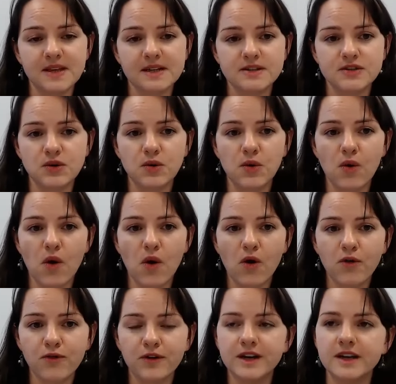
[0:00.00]
So
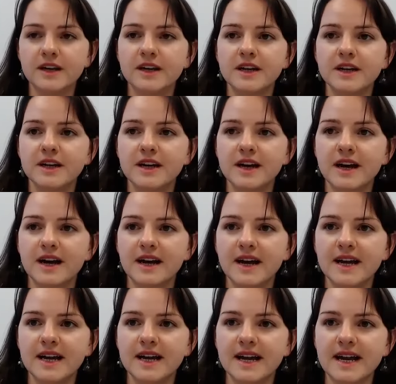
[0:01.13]
often
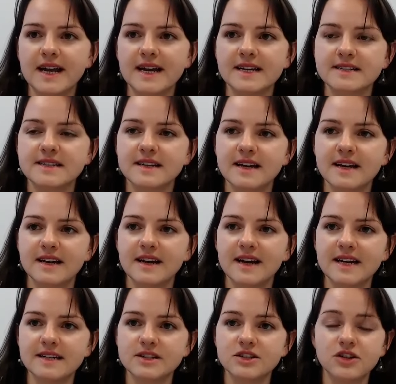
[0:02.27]
it's
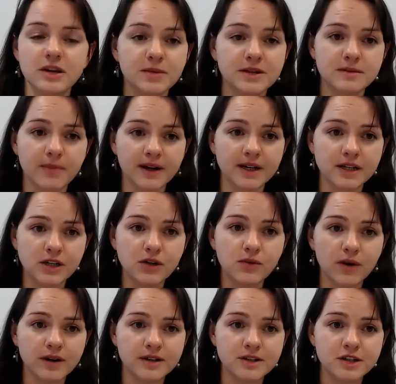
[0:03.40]
cheaper to buy a new
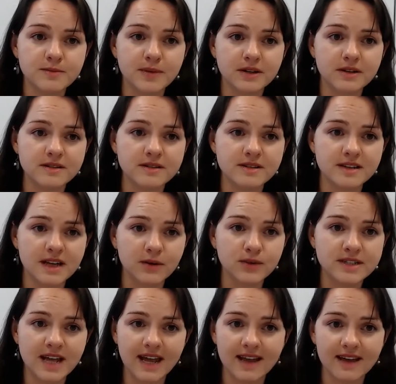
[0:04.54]
one just because it
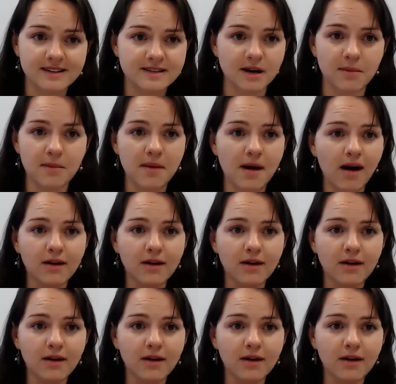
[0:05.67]
would take some